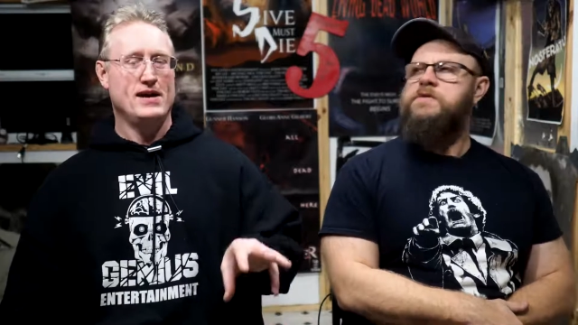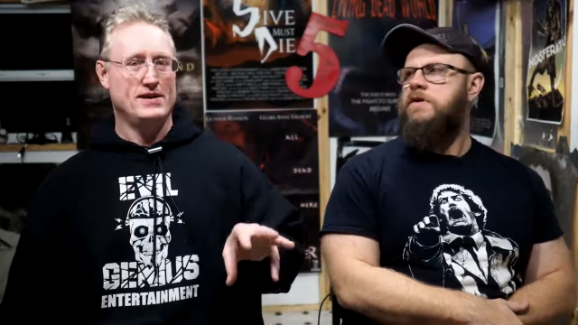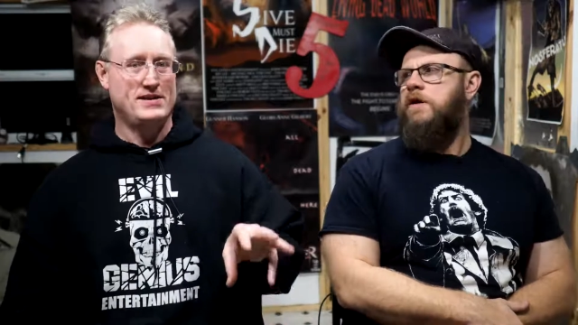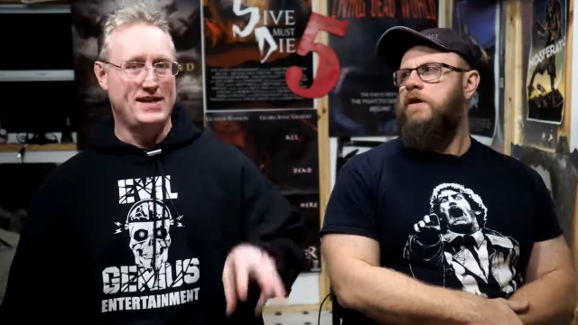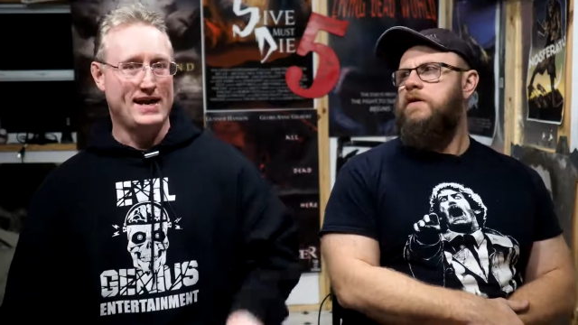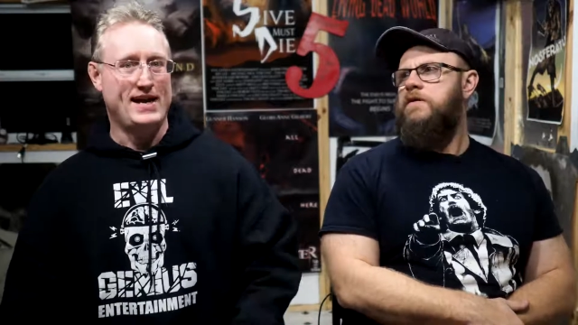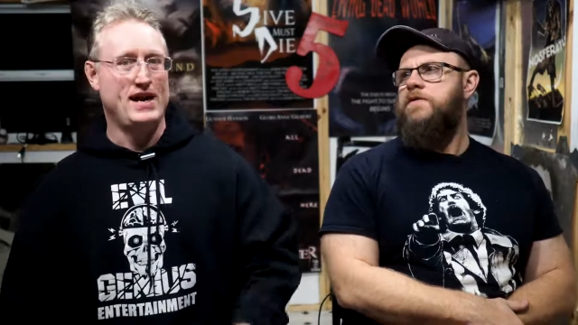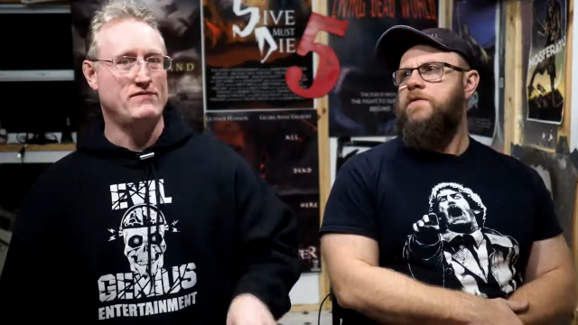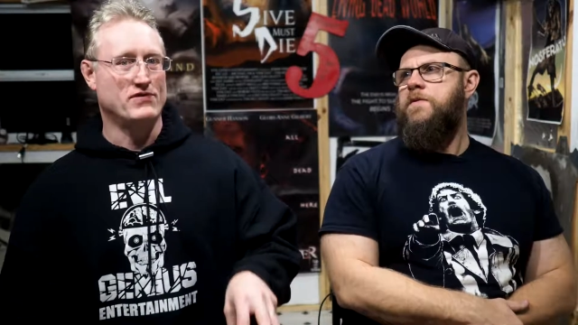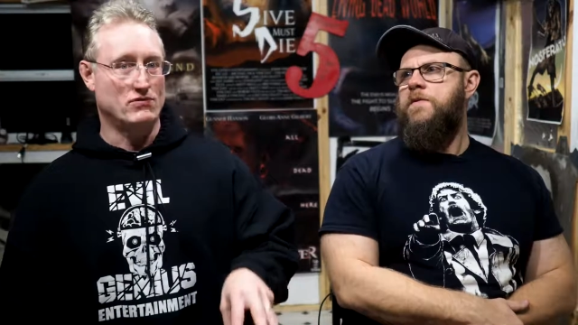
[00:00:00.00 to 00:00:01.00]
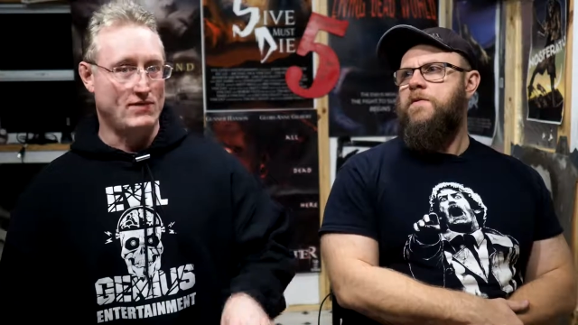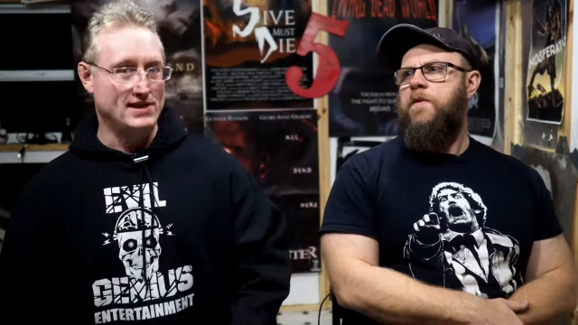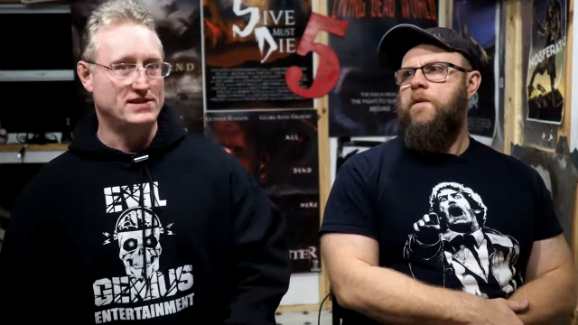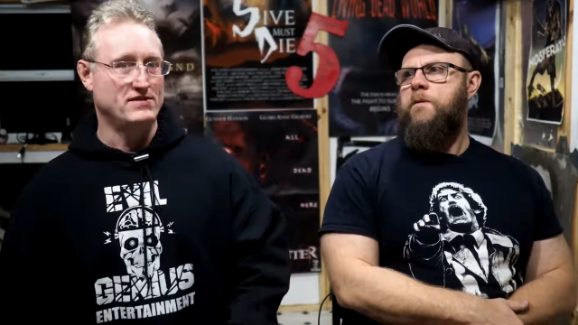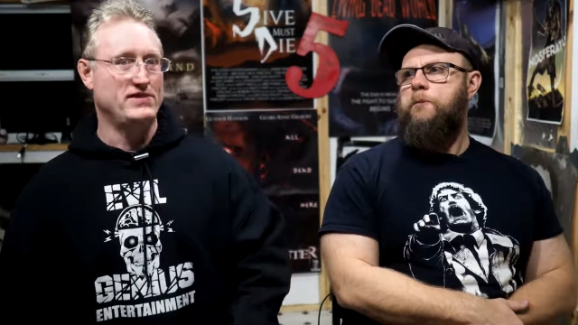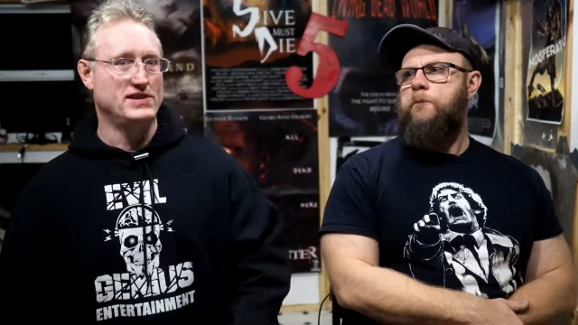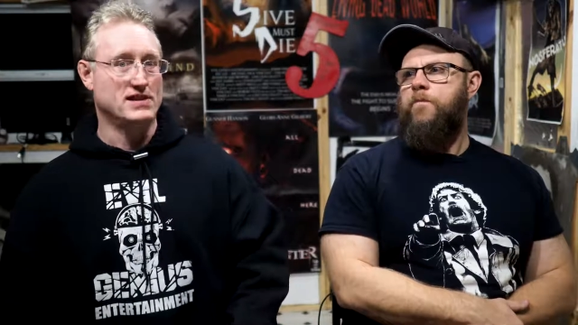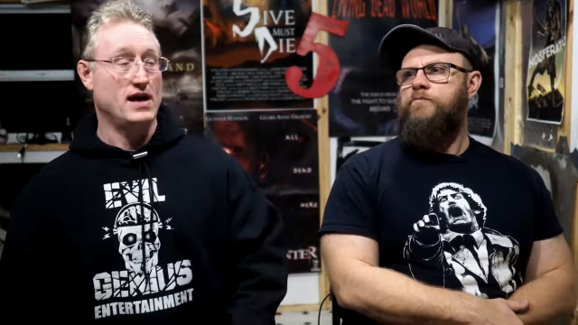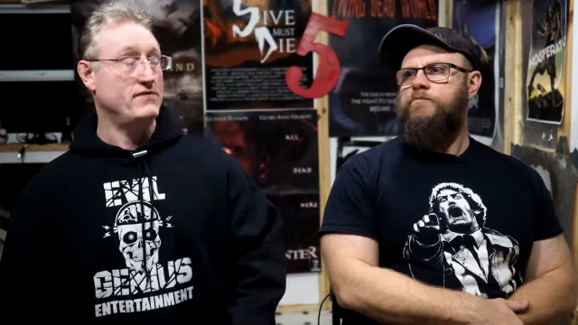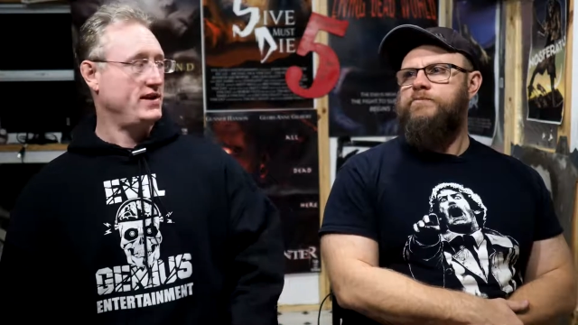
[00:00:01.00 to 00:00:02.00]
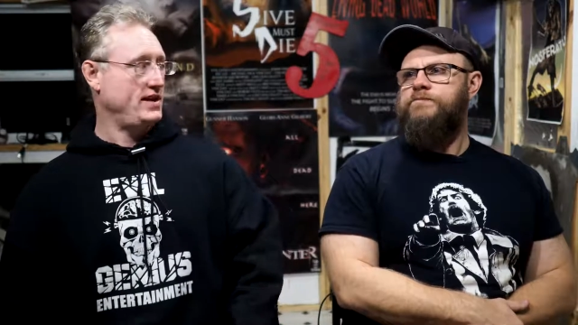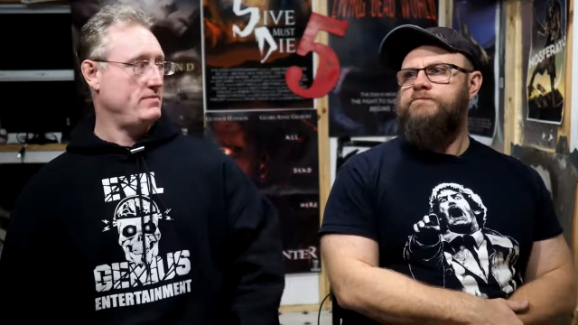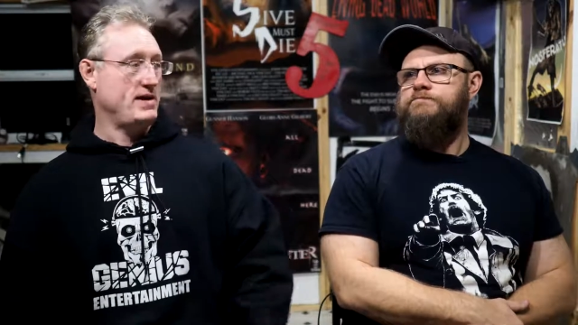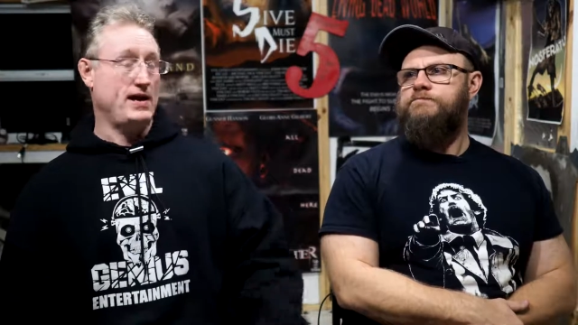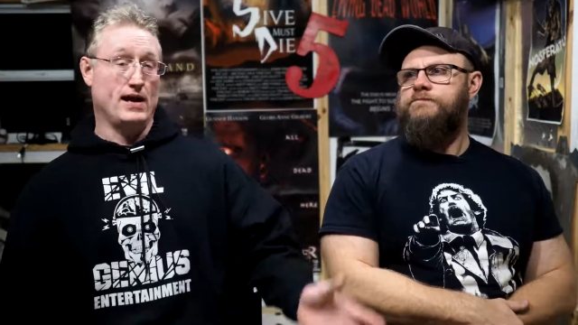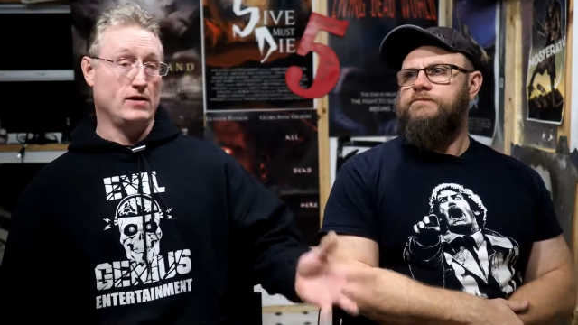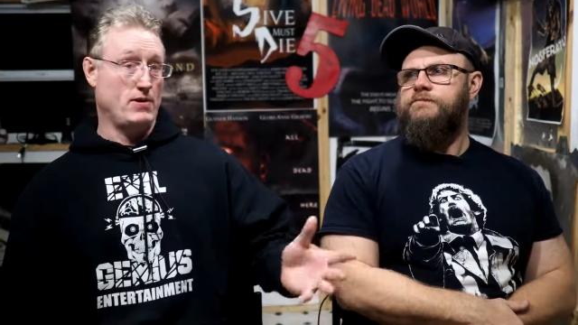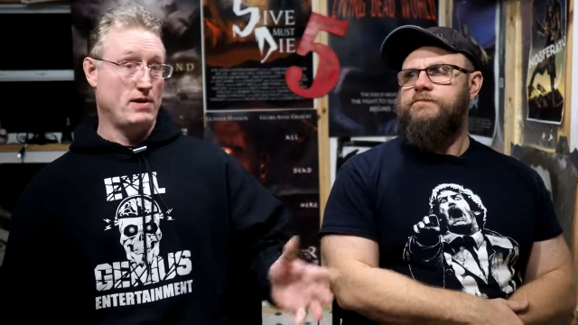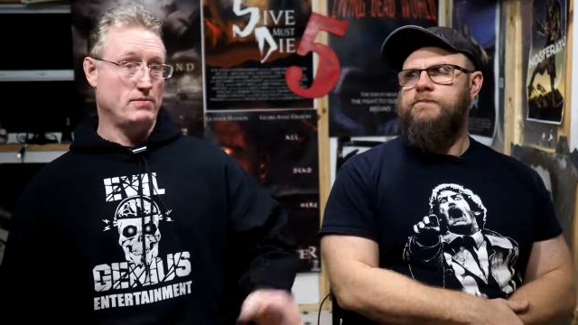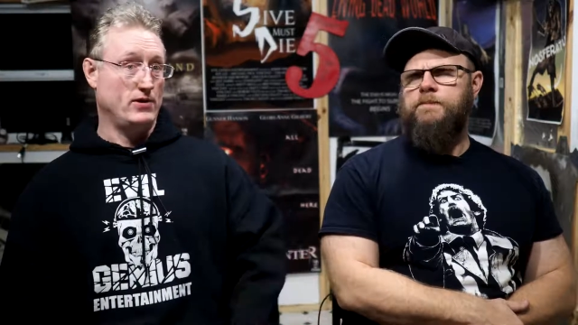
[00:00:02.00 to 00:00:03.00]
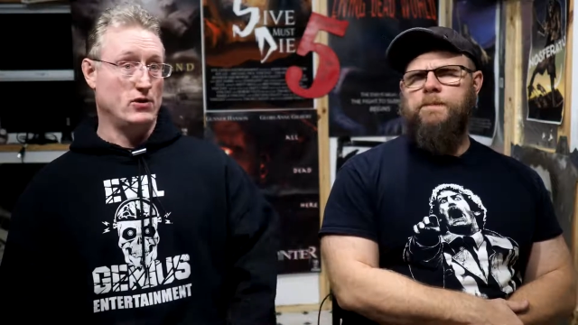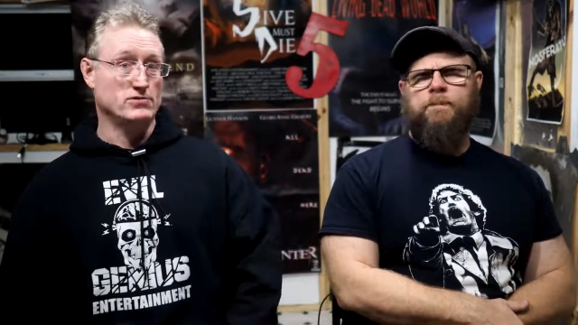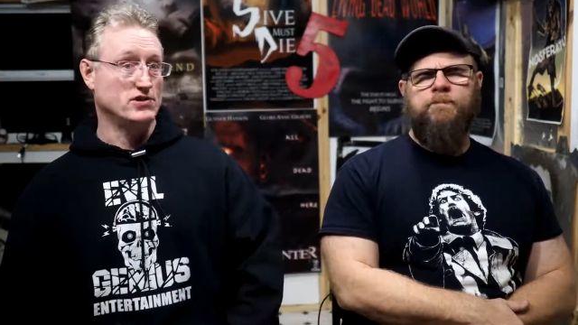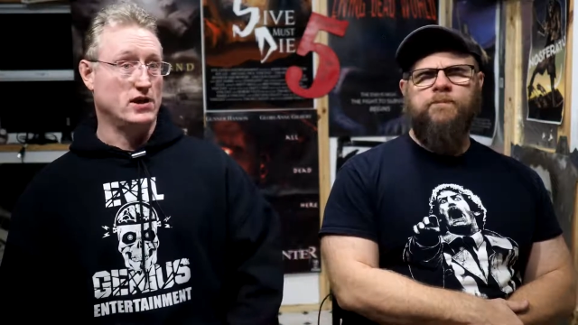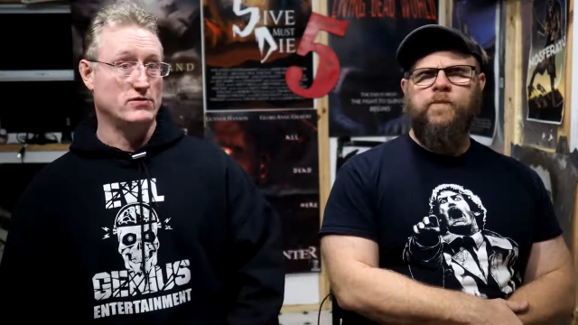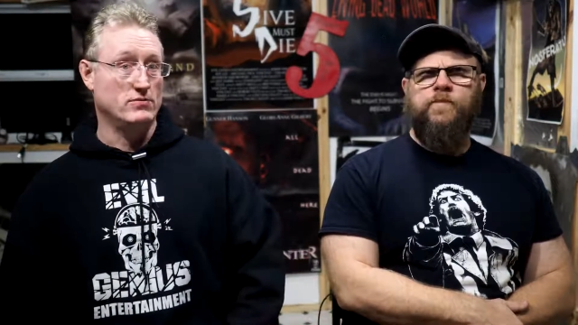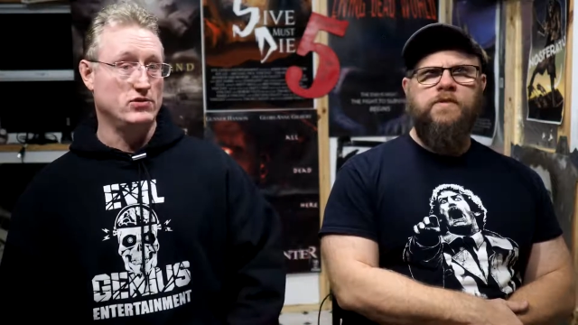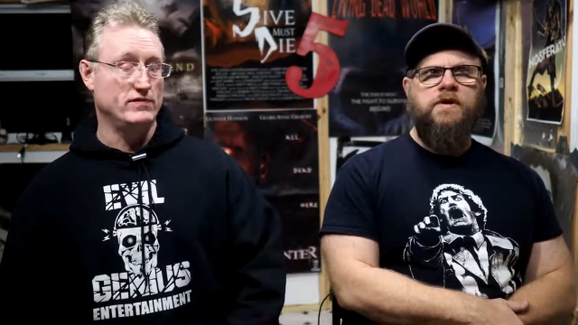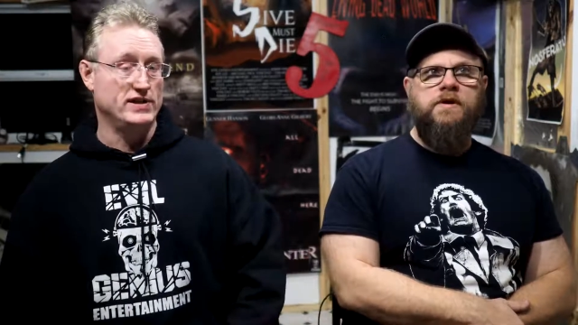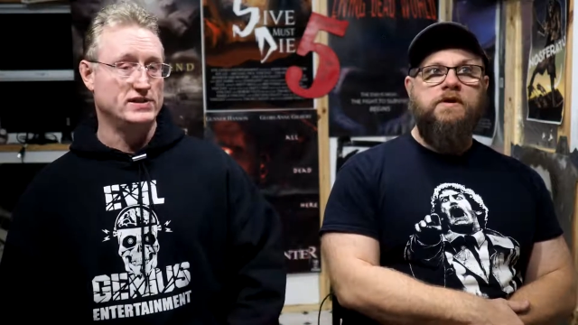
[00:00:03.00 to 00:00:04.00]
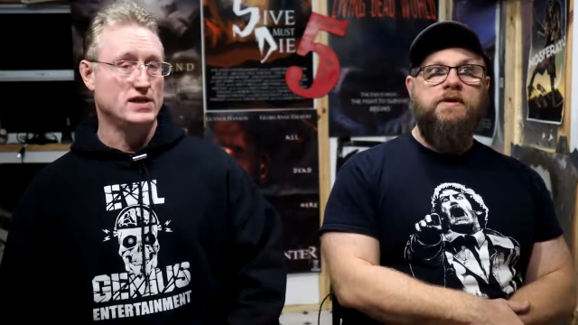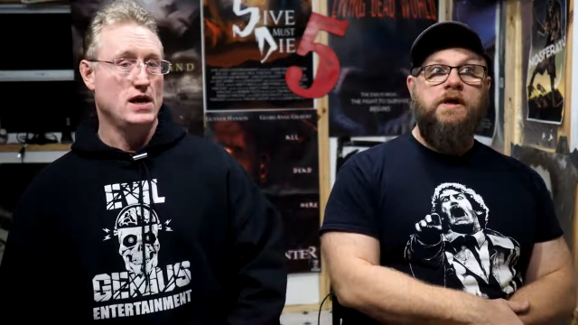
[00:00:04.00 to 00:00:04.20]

Speaker 1: decade for the rest of his life, and he made, I don't know, probably almost 100 movies.